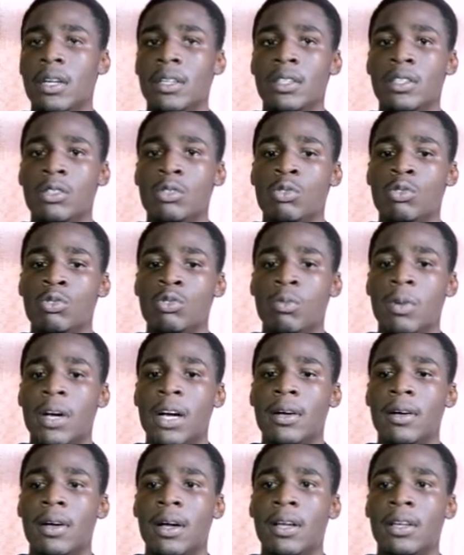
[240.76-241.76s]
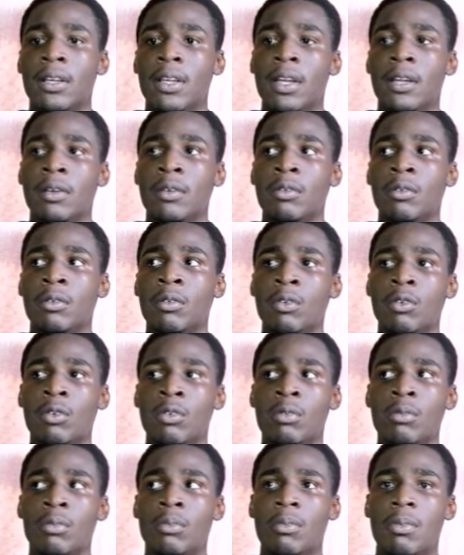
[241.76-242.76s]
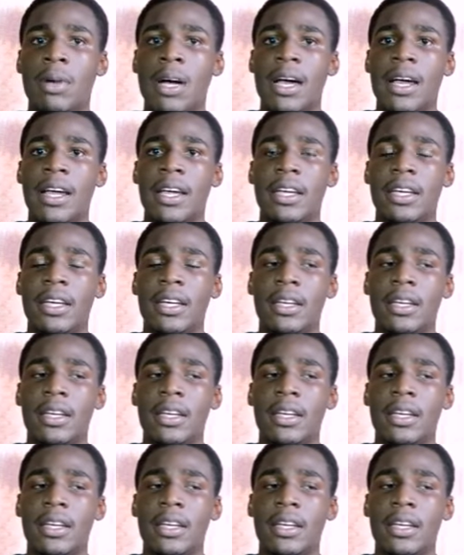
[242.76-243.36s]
in Zuba, and then my